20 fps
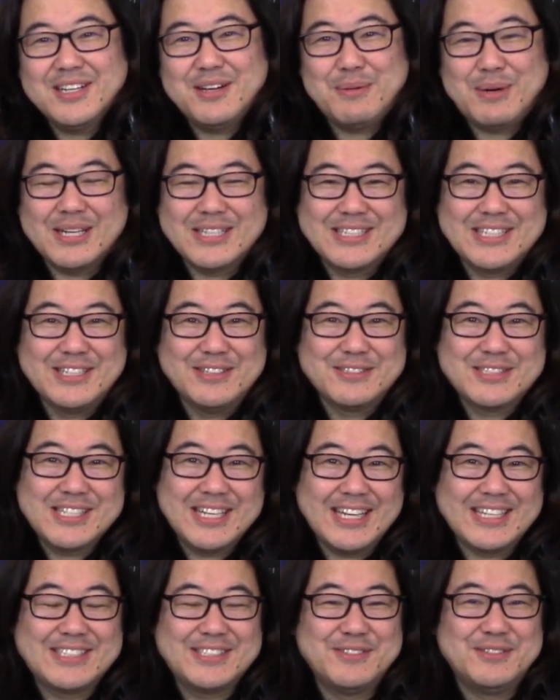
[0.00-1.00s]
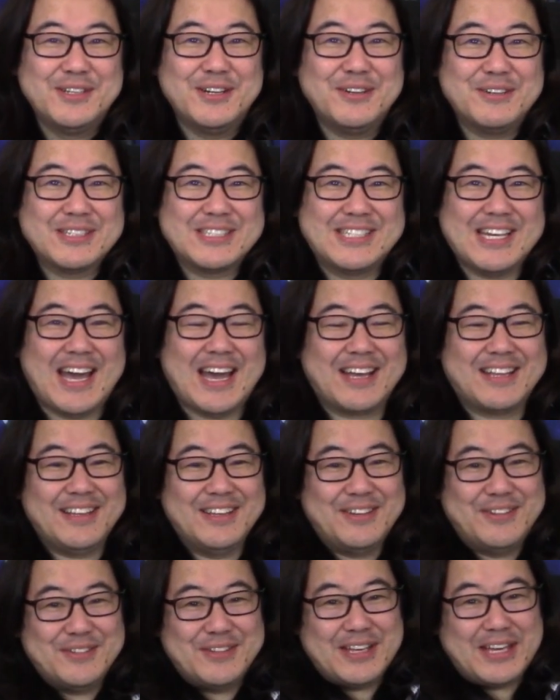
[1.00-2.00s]
Come on, Deus Ex, you know
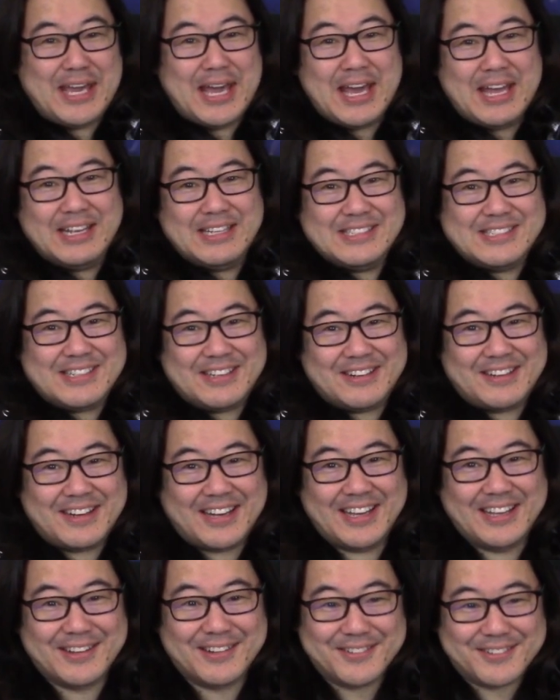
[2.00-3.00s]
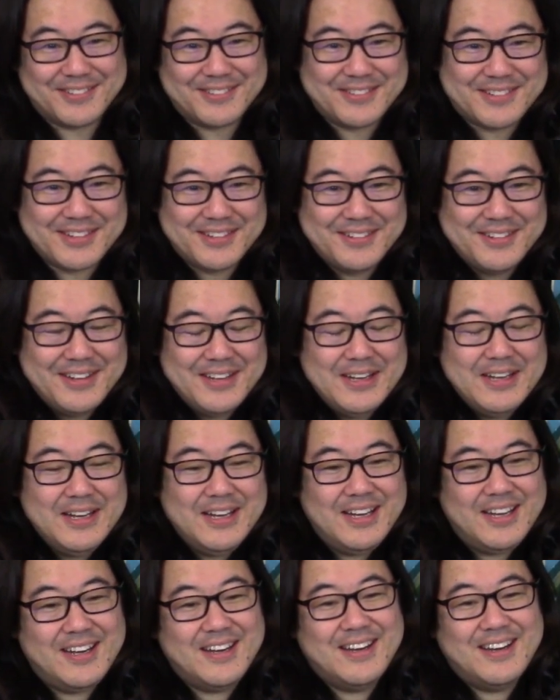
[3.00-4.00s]
exactly who the canons are. I know you do.
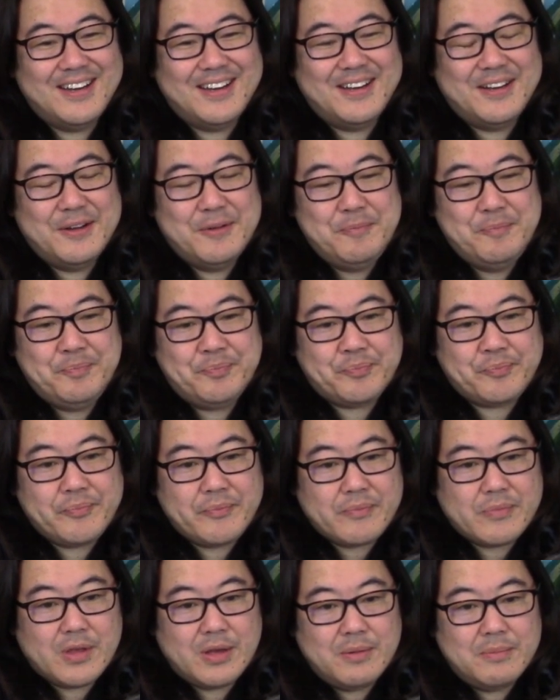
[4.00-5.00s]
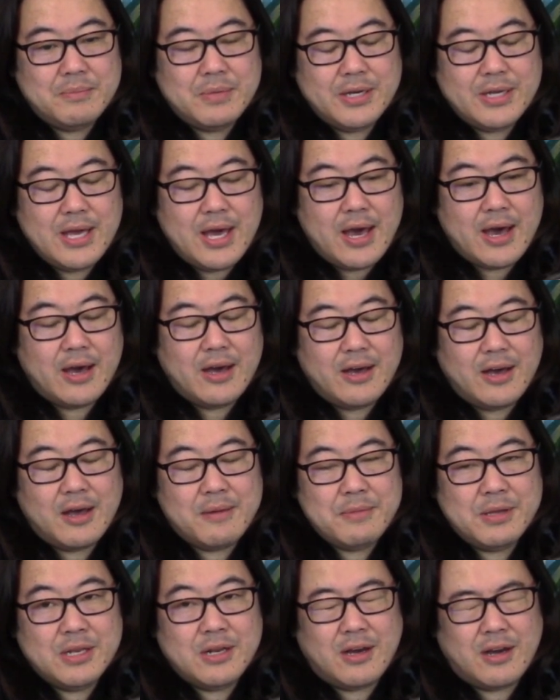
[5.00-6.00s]
Um, but yeah,
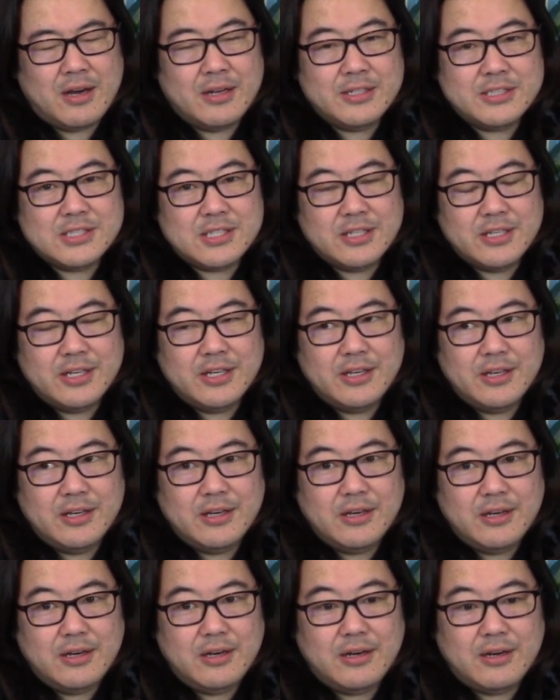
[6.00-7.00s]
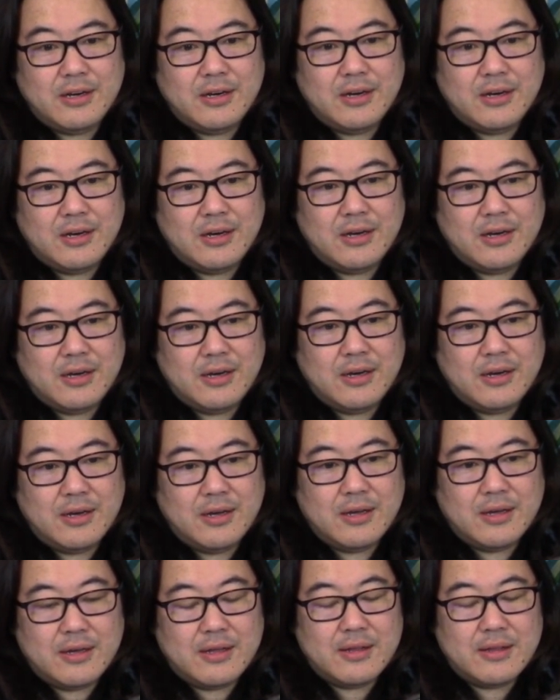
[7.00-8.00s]
I mean, honestly,
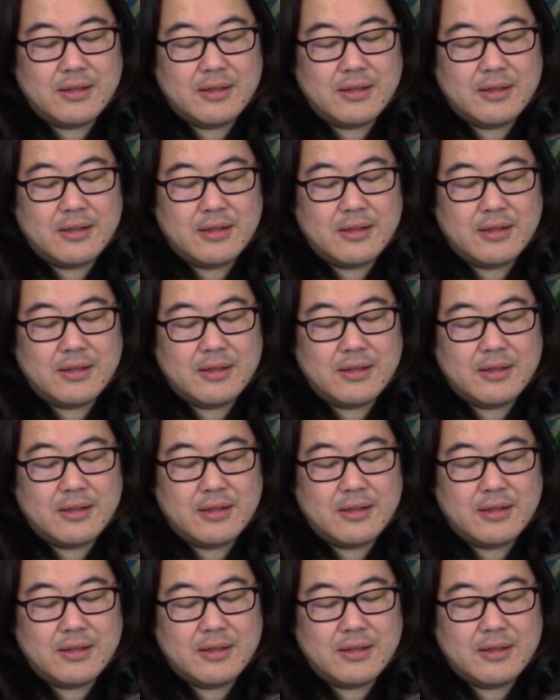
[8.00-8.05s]
uh,